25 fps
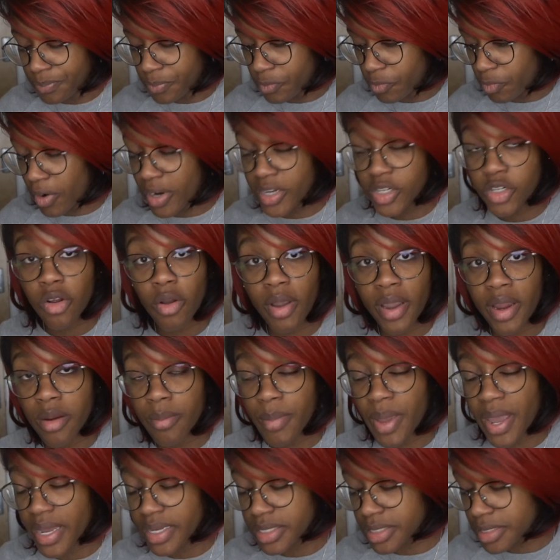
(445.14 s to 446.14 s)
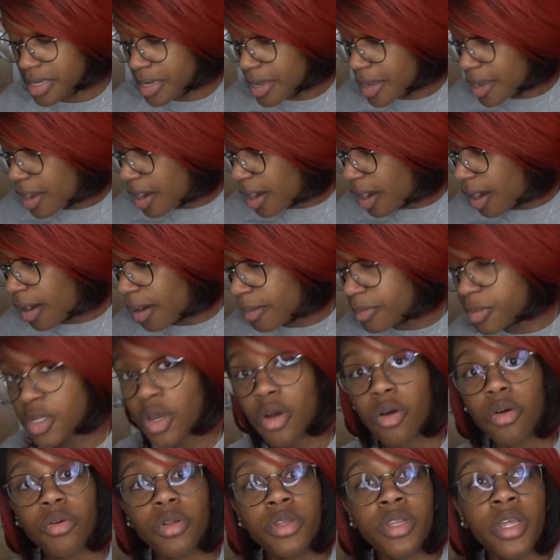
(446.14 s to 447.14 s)
retro Air Max.
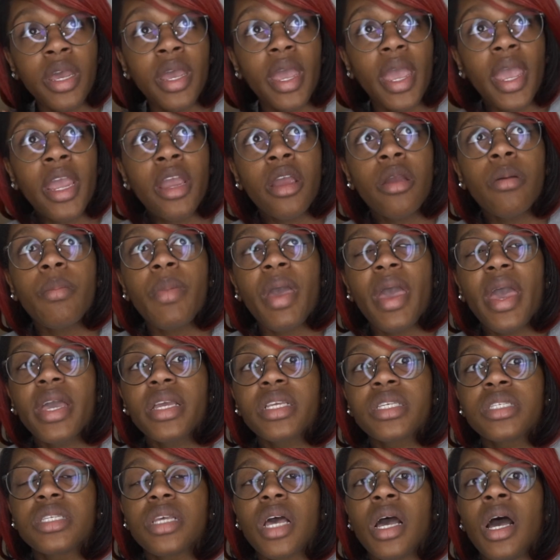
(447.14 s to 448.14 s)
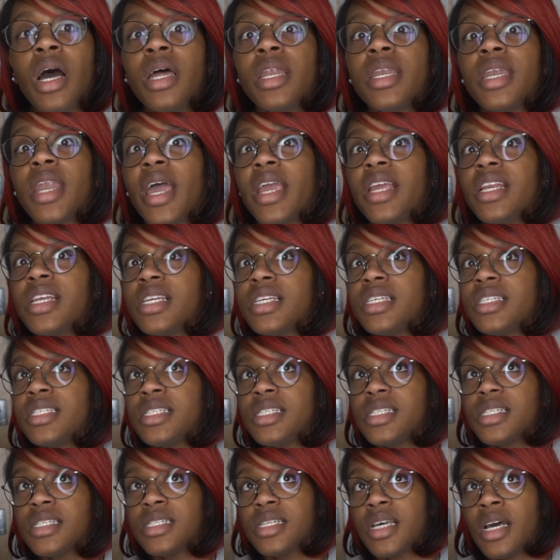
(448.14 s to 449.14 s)
So the Air Max
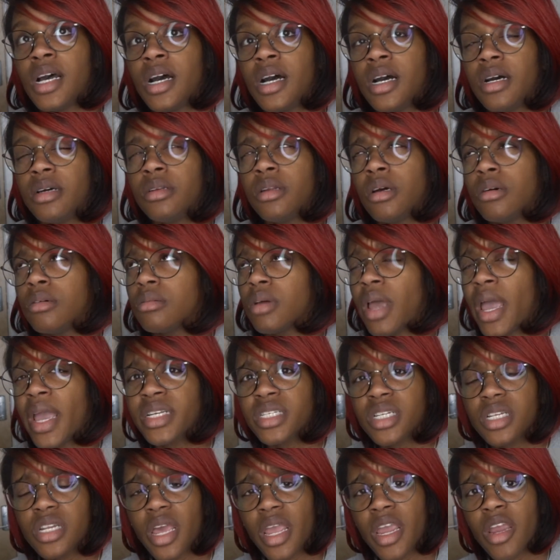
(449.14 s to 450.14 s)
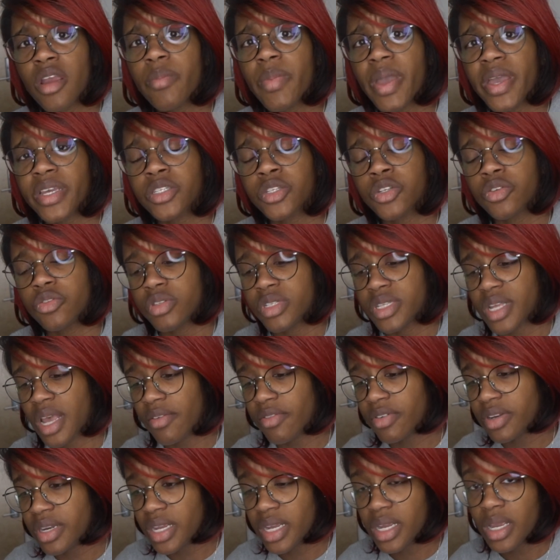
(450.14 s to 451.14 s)
the Air Max
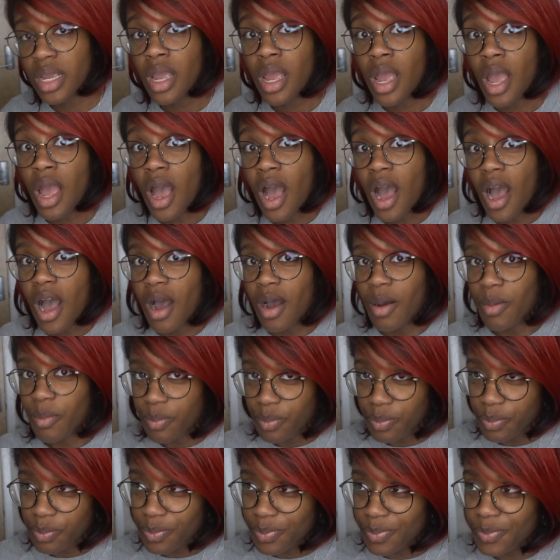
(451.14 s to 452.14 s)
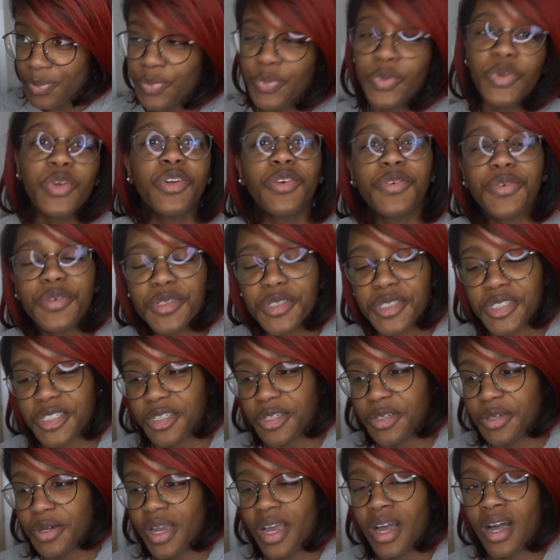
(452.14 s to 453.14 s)
270. Beautiful
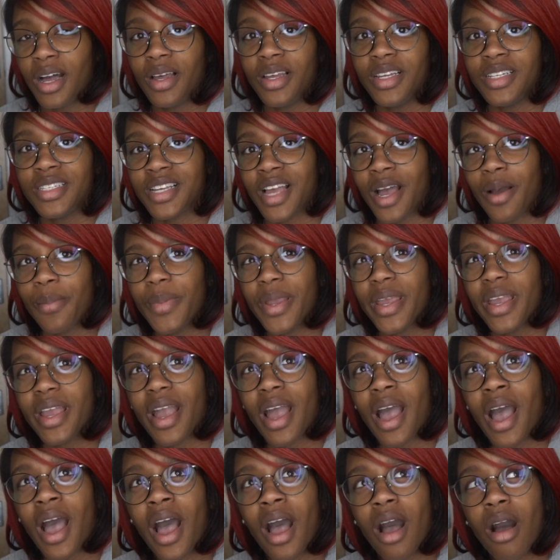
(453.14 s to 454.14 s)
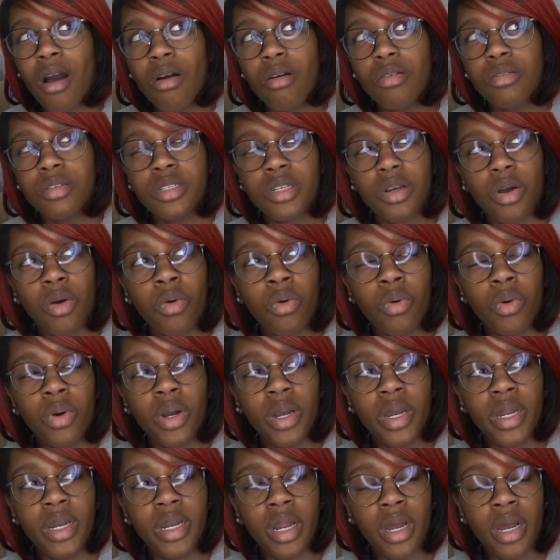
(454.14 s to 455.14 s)
shoe. It's coming out
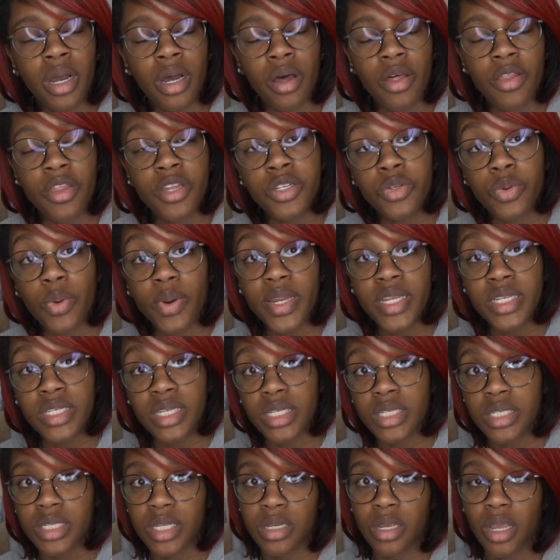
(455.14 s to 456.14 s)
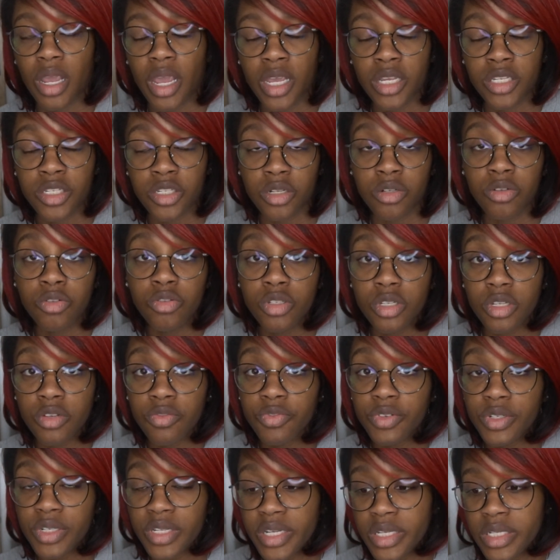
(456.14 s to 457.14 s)
on the 26th, the
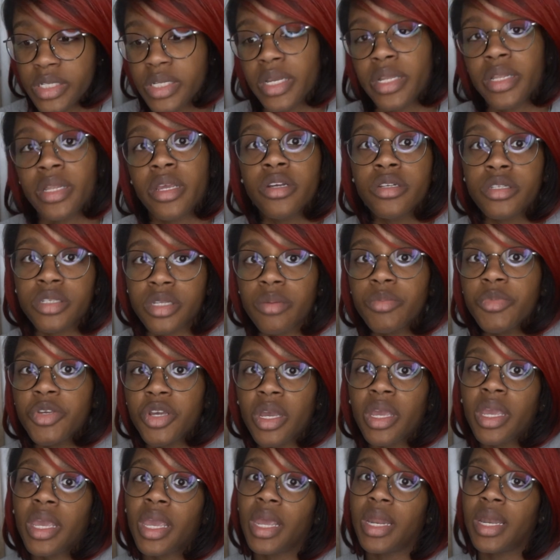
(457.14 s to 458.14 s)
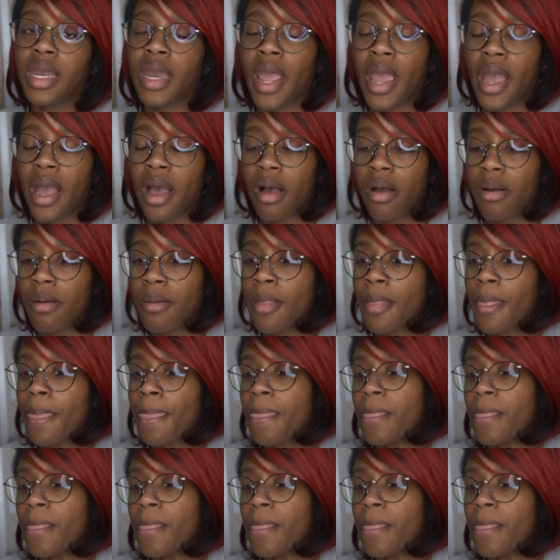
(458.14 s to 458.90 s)
exclusive release. Like, there's some you can get now,